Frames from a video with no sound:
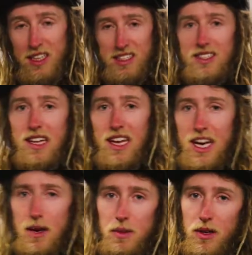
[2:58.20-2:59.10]
this sling
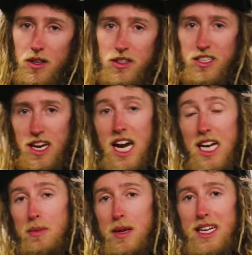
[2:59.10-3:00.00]
up onto
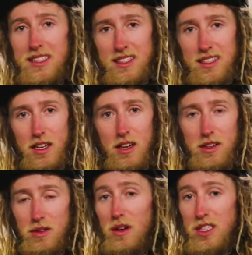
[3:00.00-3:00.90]
any place on the
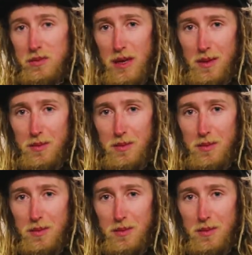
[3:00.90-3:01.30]
crossbeam,